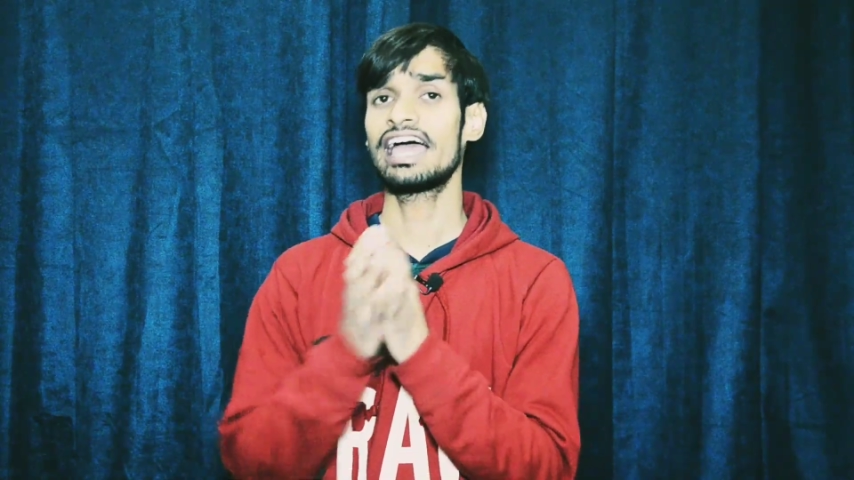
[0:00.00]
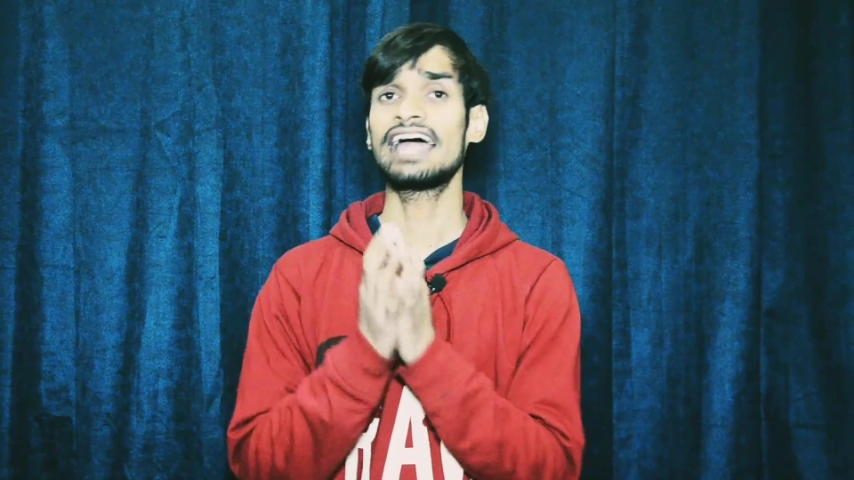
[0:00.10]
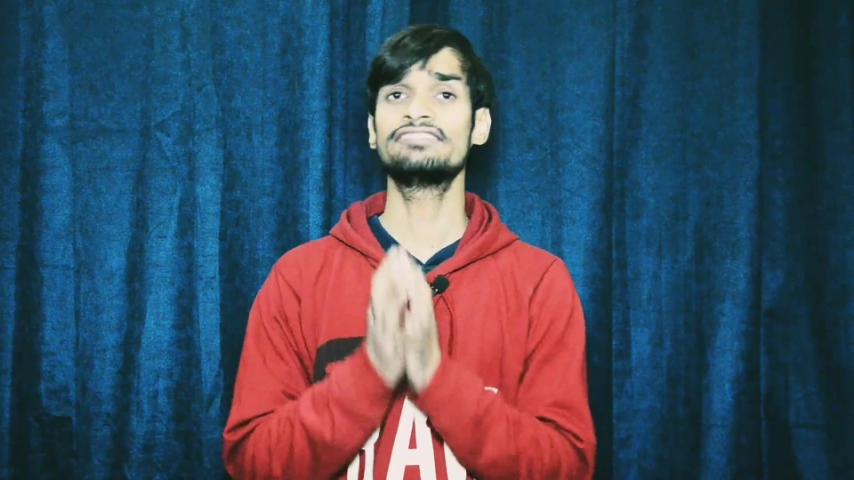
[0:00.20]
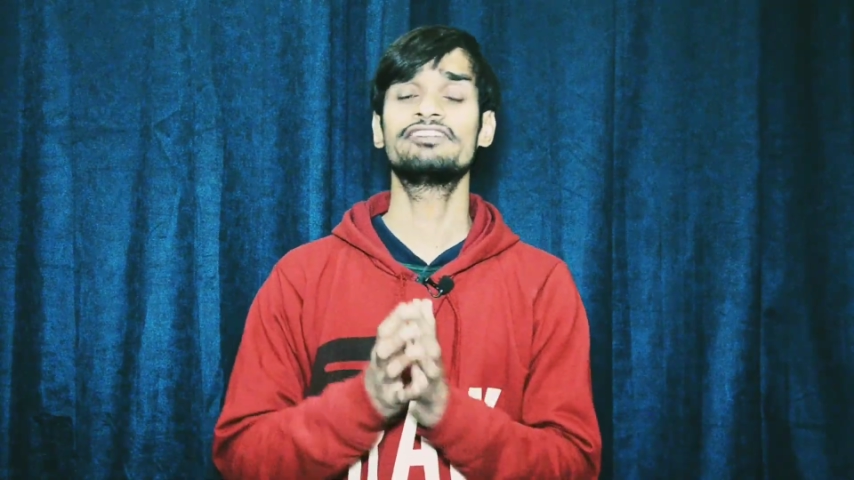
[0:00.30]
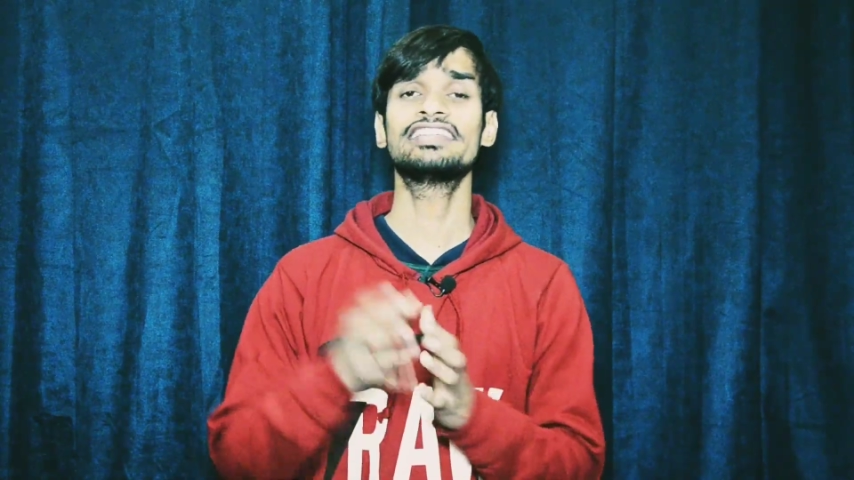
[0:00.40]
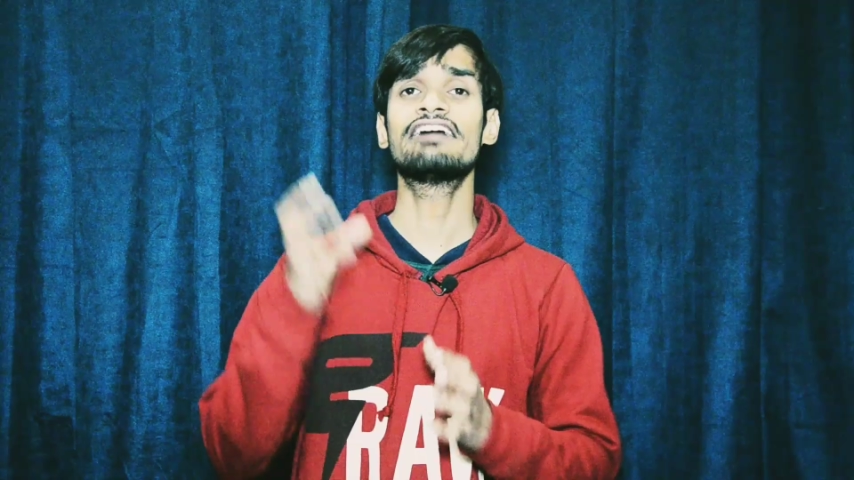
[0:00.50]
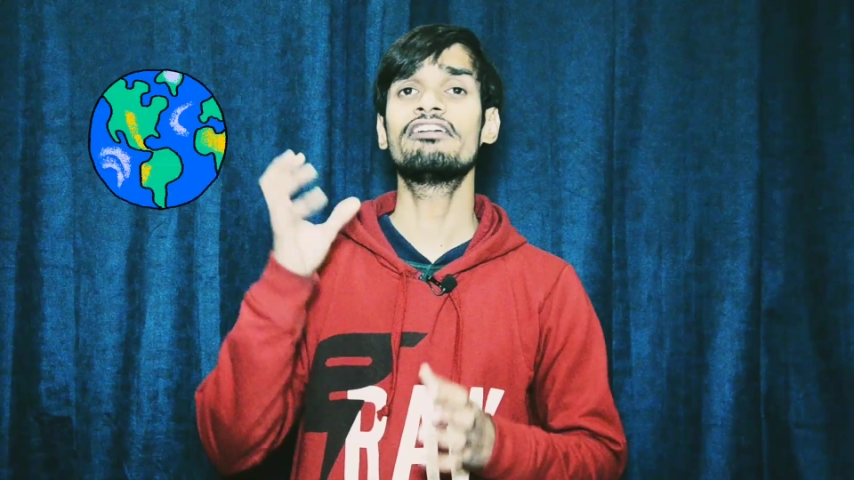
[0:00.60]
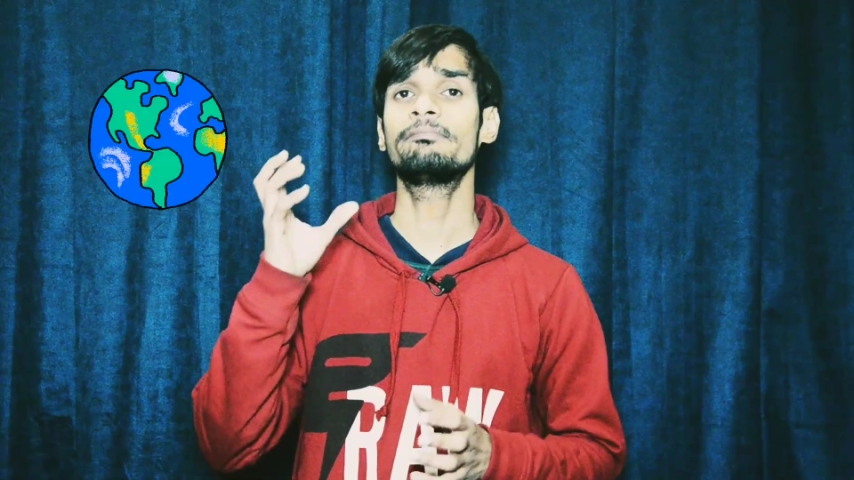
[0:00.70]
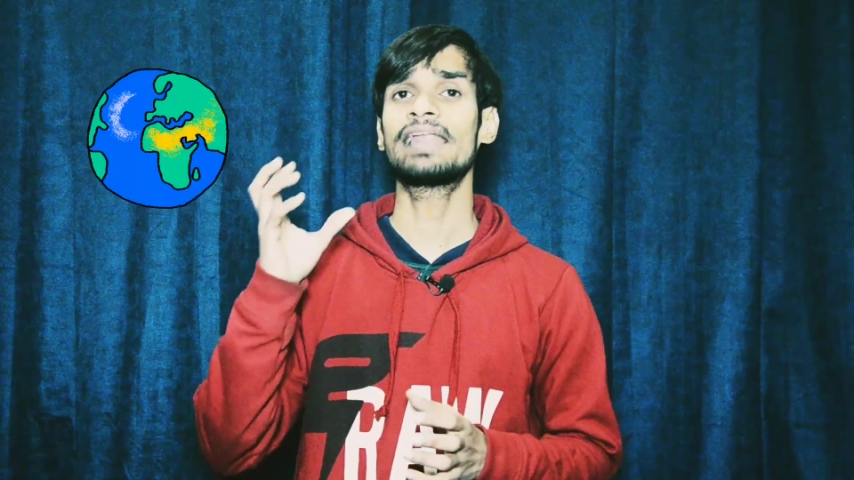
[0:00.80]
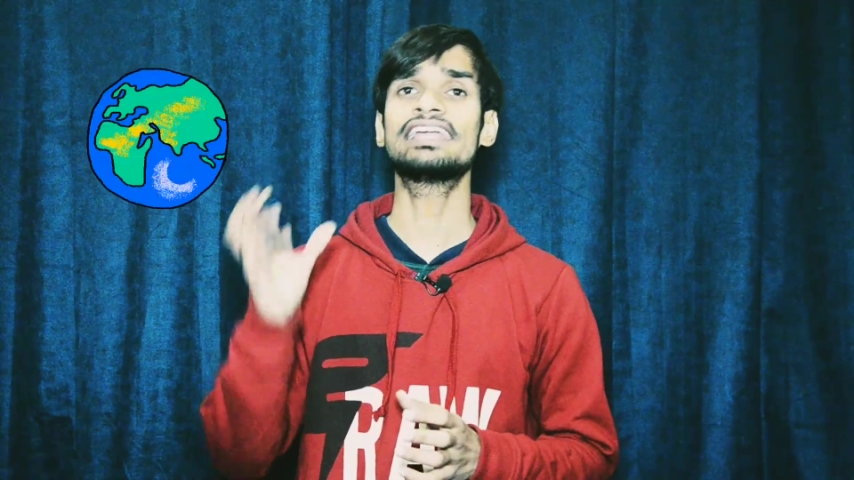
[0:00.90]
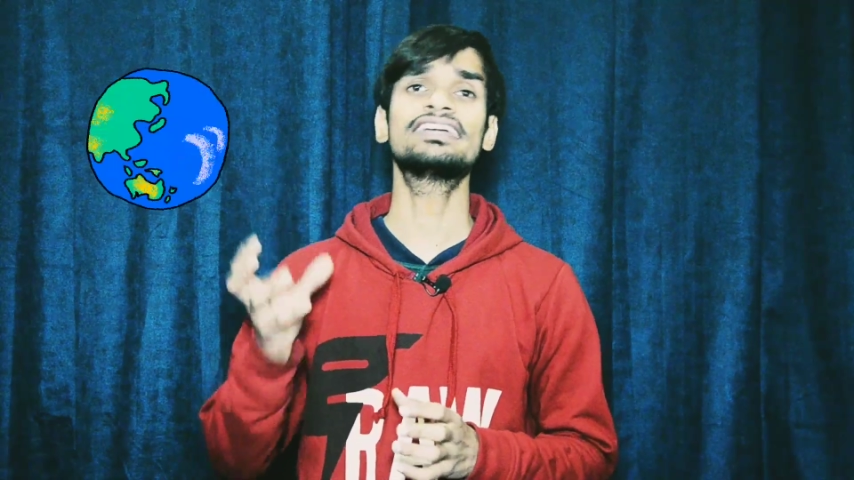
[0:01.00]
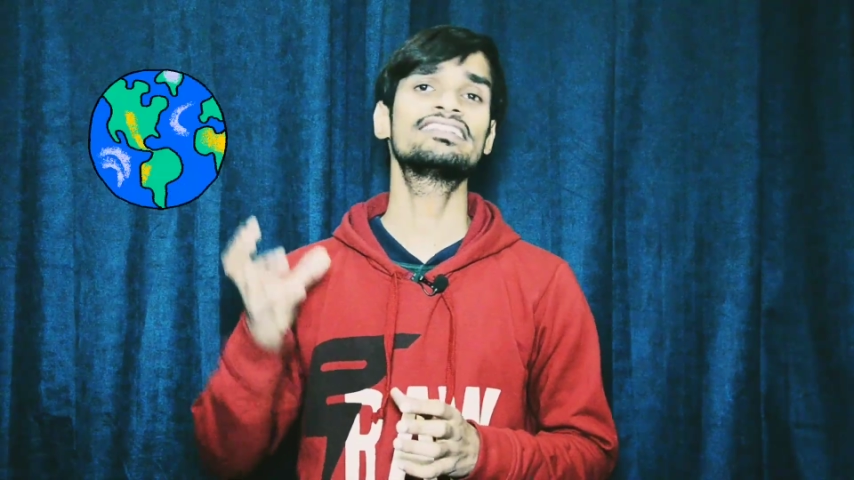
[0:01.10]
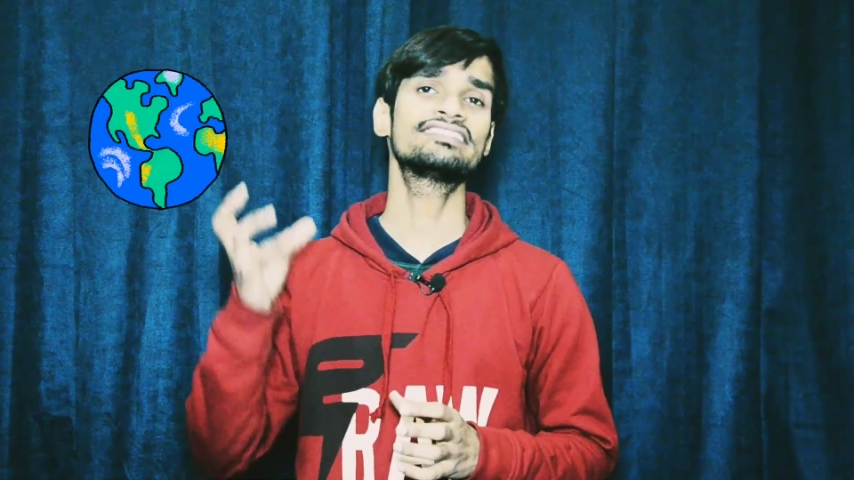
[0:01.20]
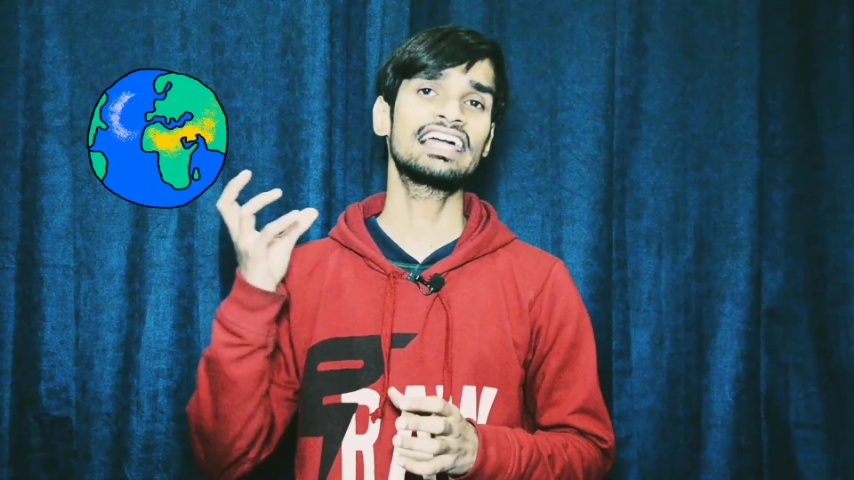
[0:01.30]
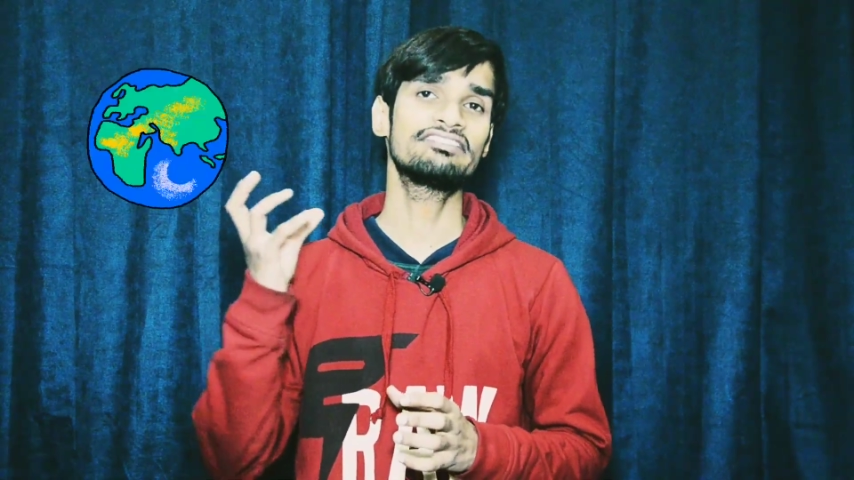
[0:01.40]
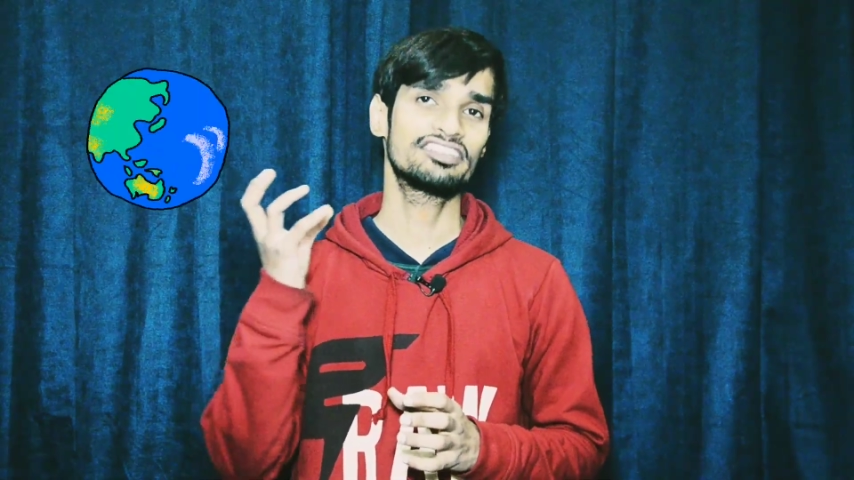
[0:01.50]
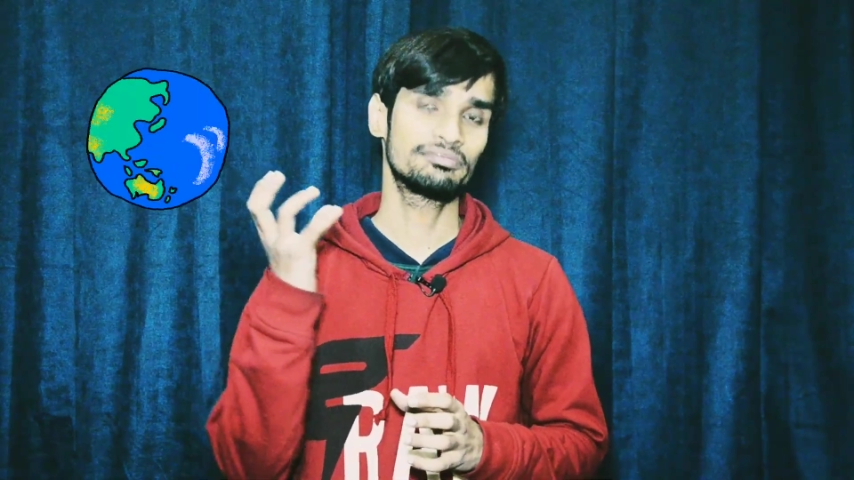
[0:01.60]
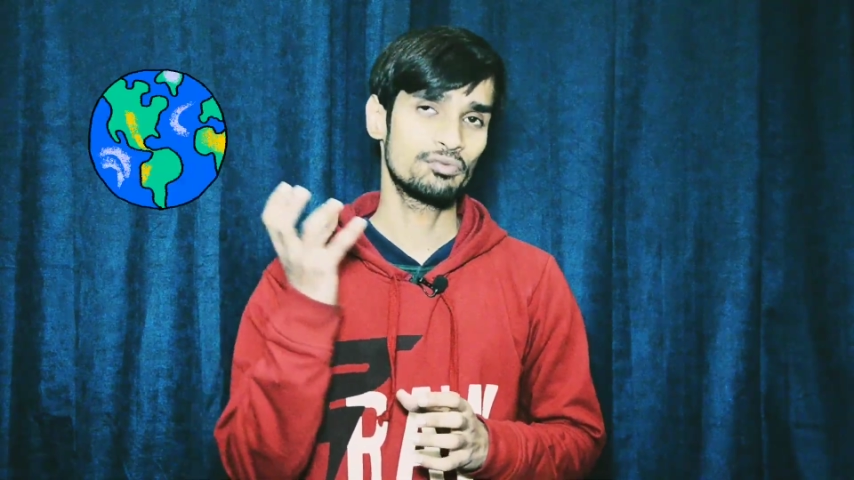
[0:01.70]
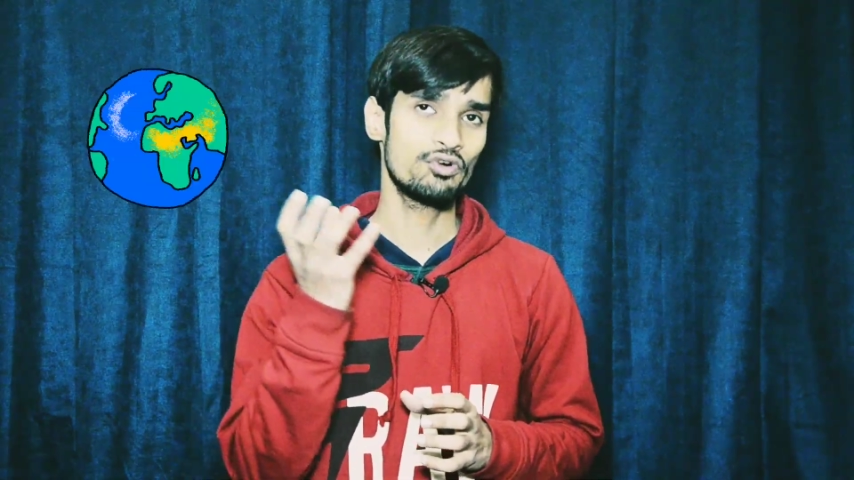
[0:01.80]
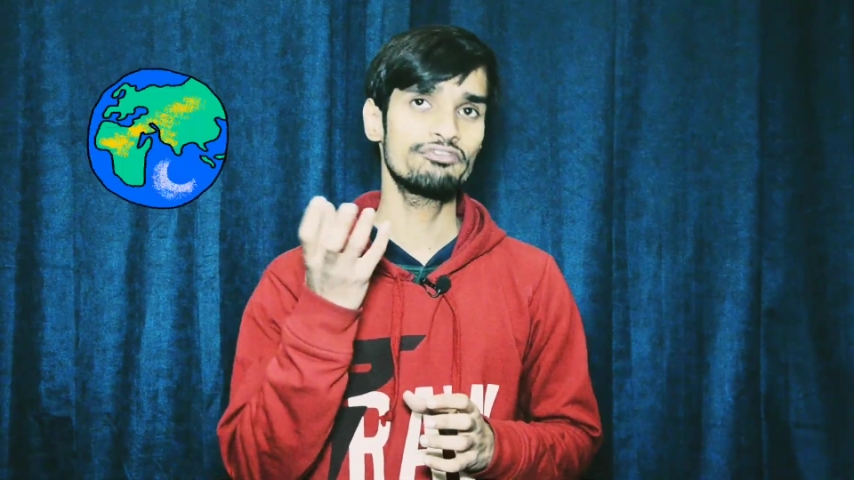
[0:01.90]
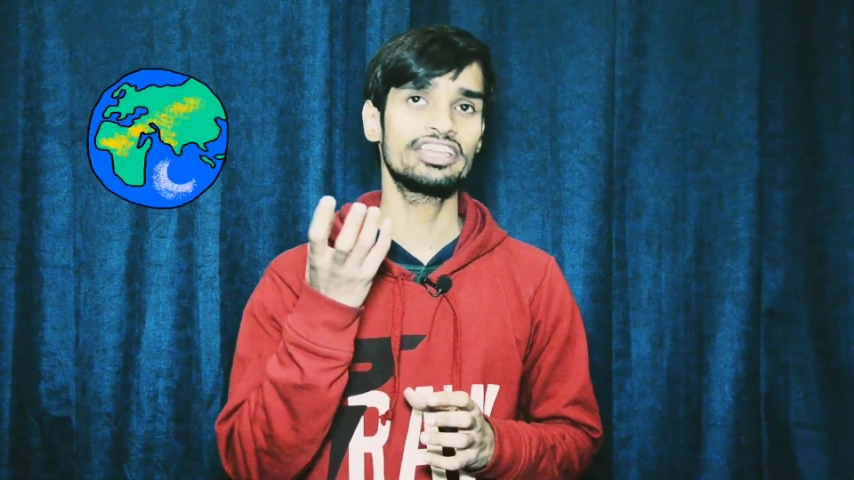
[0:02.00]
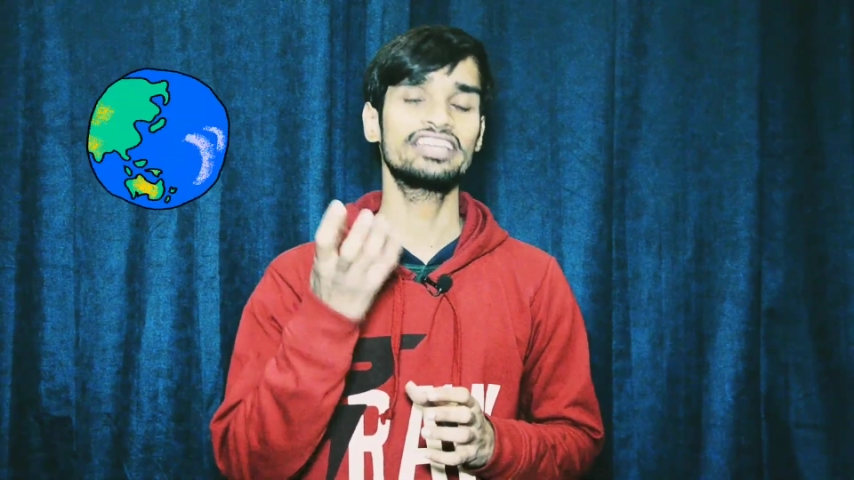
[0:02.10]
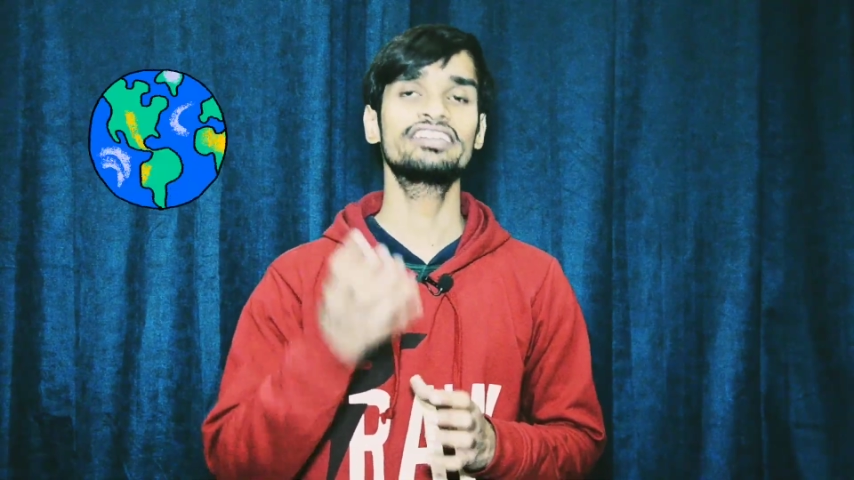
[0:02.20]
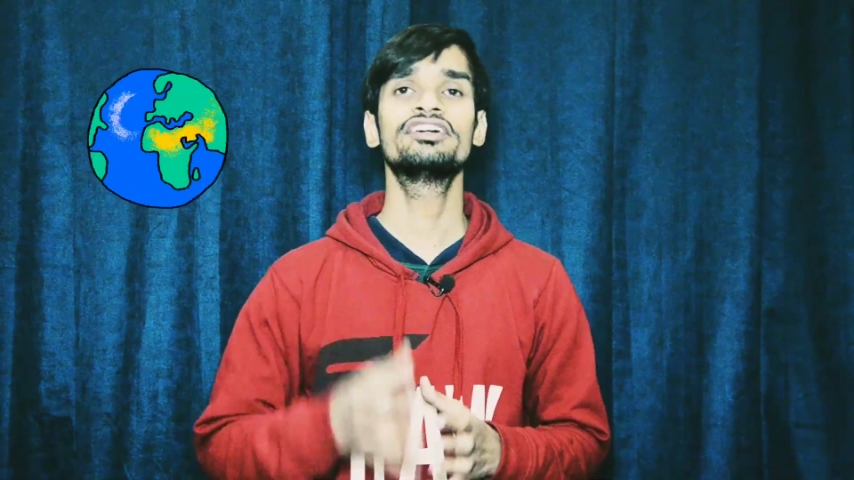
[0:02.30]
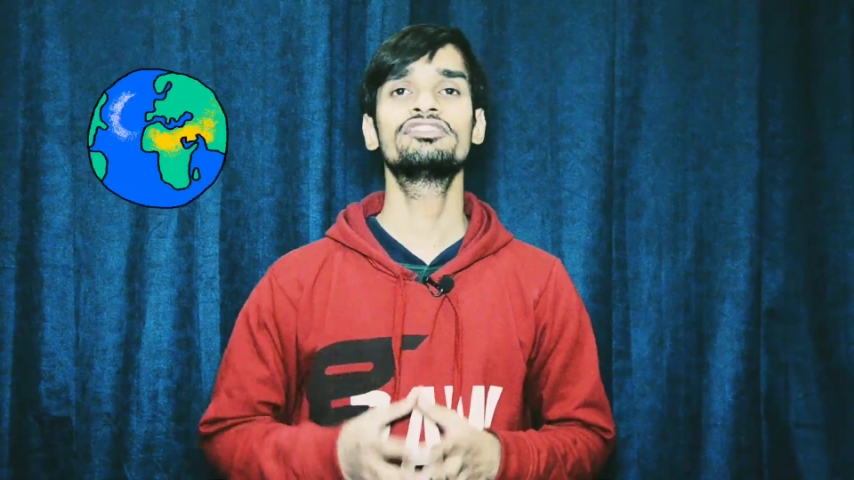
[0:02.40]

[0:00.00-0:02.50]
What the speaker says: and when our planet itself is moving,